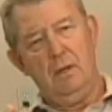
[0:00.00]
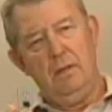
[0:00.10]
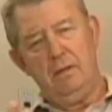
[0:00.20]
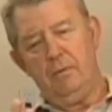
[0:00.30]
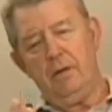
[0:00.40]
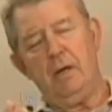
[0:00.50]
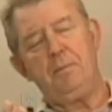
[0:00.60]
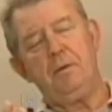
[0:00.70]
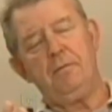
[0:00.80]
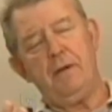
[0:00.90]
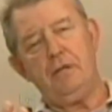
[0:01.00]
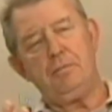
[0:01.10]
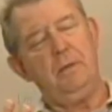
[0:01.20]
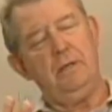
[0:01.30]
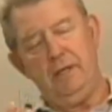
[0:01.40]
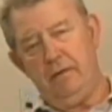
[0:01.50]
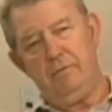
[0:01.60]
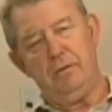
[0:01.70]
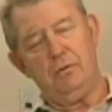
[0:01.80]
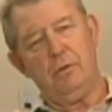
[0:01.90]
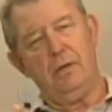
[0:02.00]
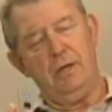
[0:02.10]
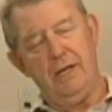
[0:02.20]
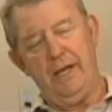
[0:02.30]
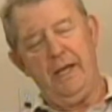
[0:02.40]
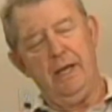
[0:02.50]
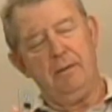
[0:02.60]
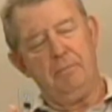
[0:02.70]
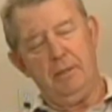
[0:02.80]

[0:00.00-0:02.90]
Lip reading: They'll run up your investment in inventory, land,